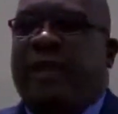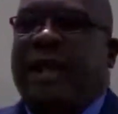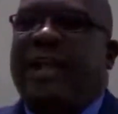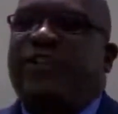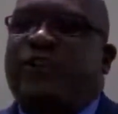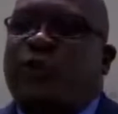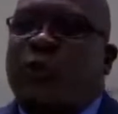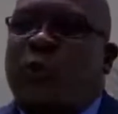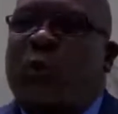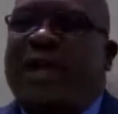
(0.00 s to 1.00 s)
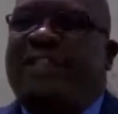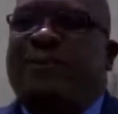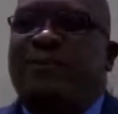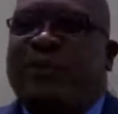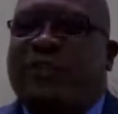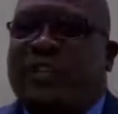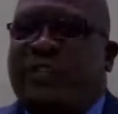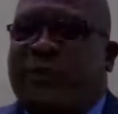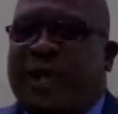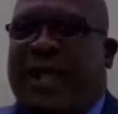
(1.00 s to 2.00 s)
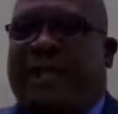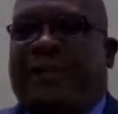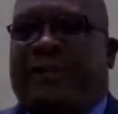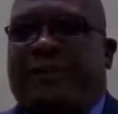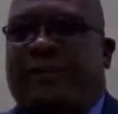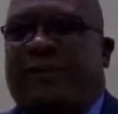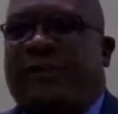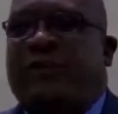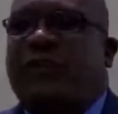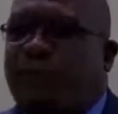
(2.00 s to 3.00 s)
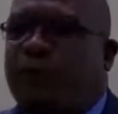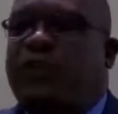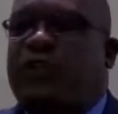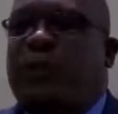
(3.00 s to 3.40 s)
And you do as much as you can to push the